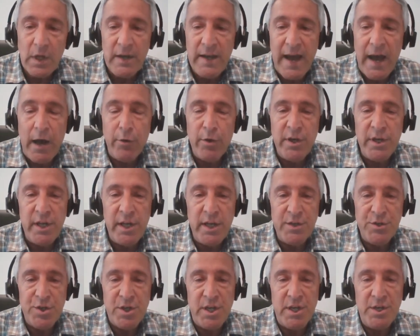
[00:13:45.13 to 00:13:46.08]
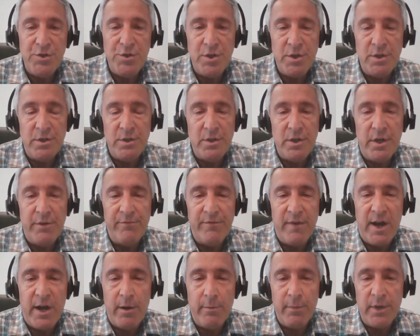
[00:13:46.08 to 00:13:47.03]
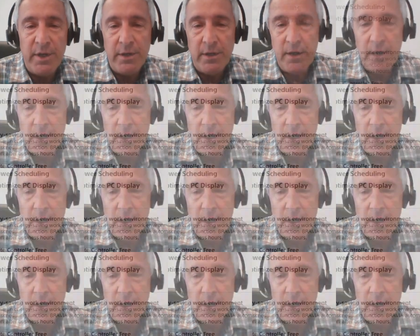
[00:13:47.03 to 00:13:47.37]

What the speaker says: Now in the education environment,